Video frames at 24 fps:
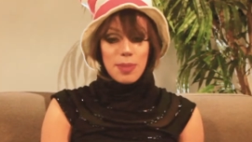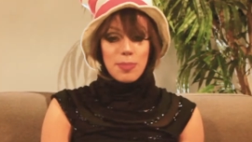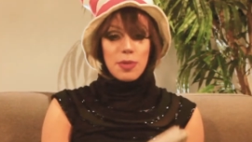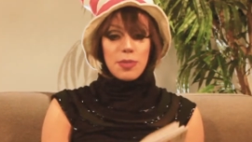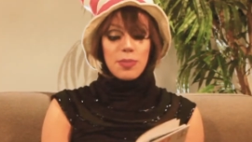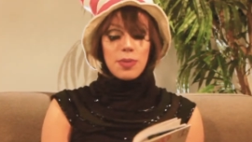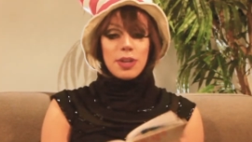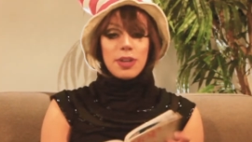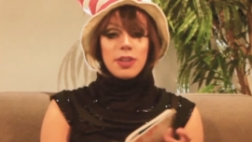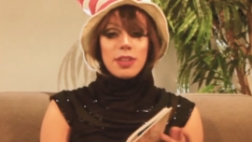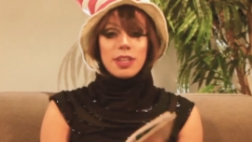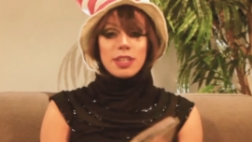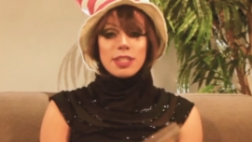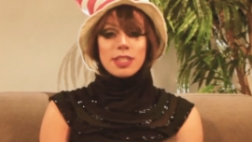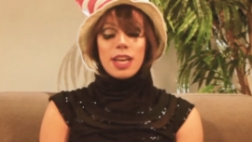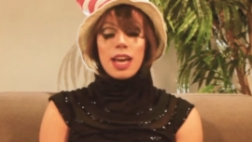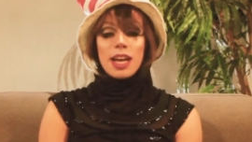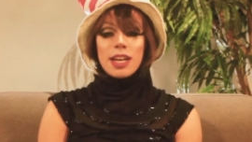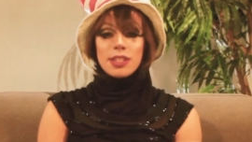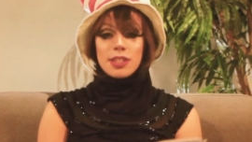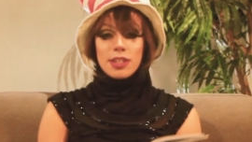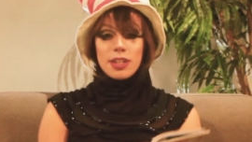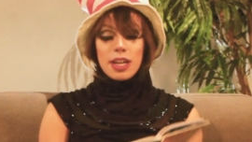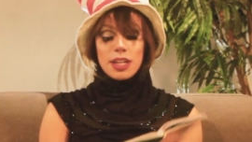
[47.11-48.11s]
Let me read you this
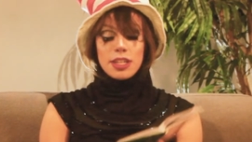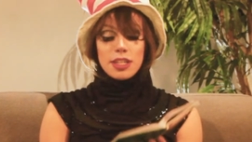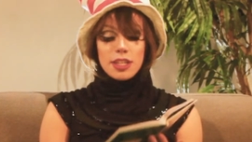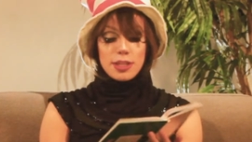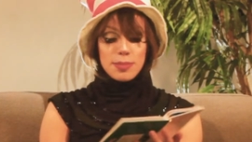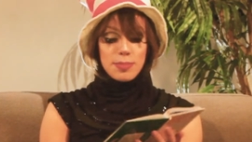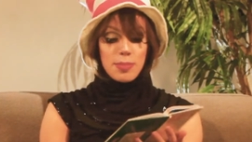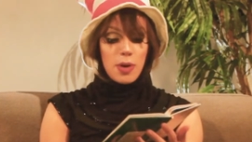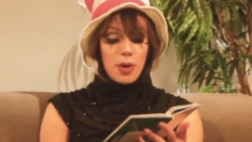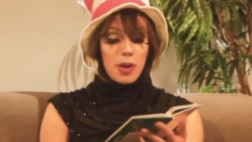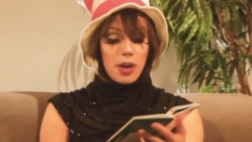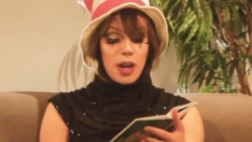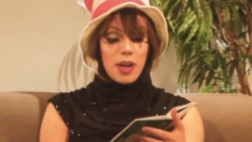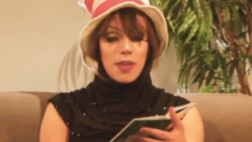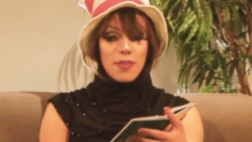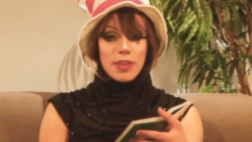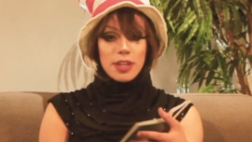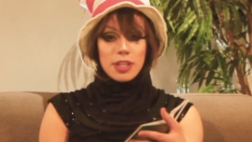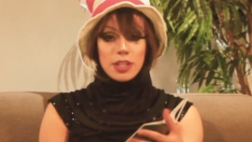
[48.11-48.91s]
excerpt I just spoke of.